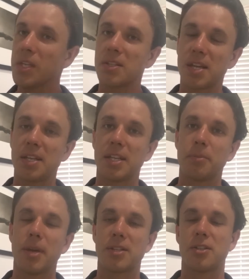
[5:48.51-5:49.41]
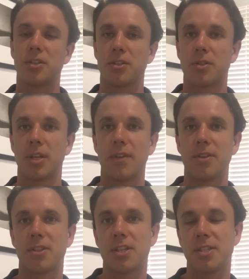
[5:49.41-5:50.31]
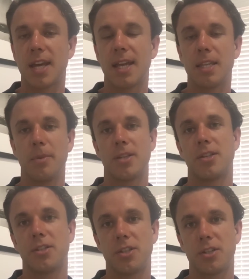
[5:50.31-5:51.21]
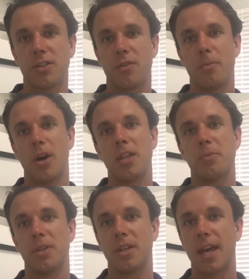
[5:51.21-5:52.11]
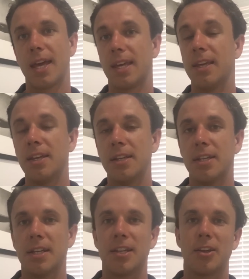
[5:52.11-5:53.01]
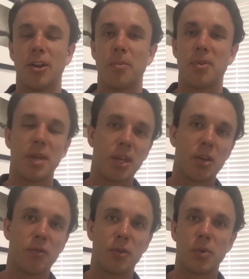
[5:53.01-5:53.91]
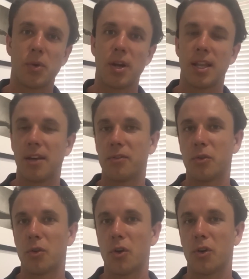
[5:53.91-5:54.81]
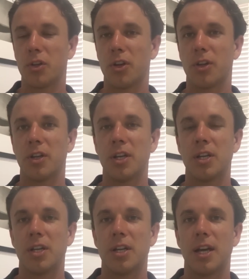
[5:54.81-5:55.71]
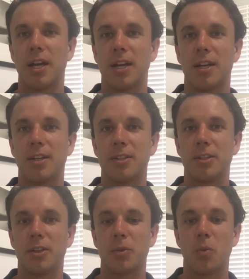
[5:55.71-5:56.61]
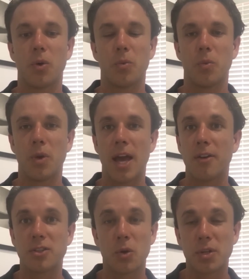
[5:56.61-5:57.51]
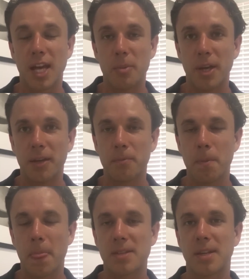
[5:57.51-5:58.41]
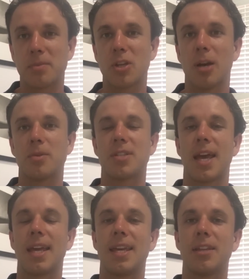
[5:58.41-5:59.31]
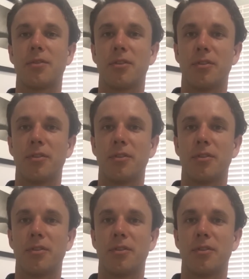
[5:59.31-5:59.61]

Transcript: Sending messages, even just a daily message just to remind them that, hey, you know, I'm thinking of you or I love you or, you know, how has your day been? Sometimes taking the